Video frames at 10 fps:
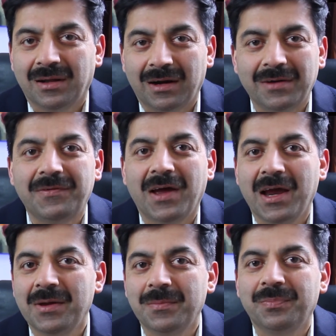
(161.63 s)
A lot of
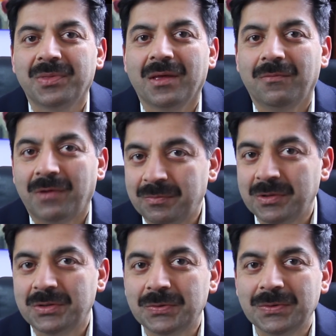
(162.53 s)
time, what we
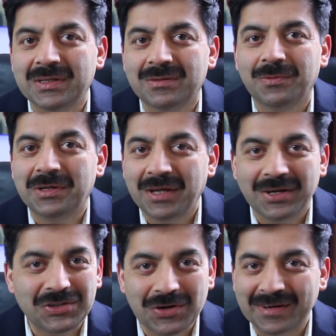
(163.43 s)
do is we take
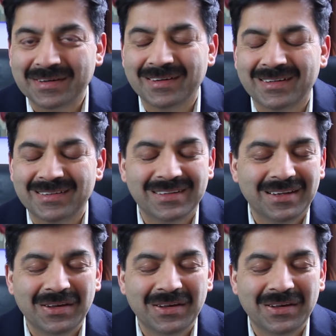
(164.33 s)
shortcuts,